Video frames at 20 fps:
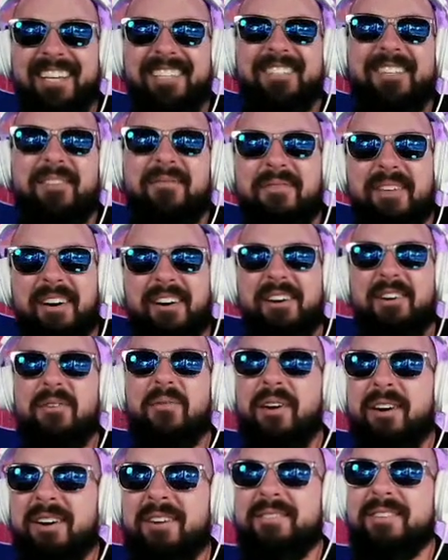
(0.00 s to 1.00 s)
Yes, I'm
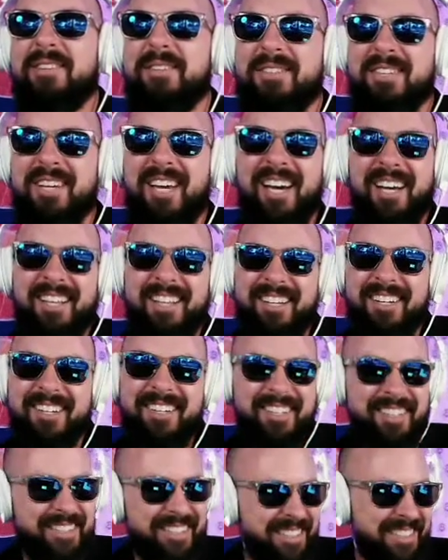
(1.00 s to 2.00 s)
very aware of those
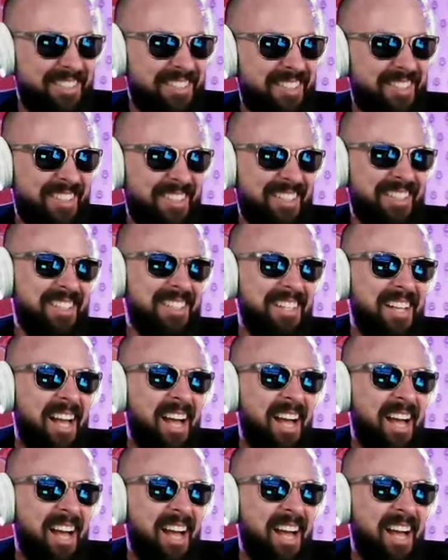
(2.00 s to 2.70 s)
colors.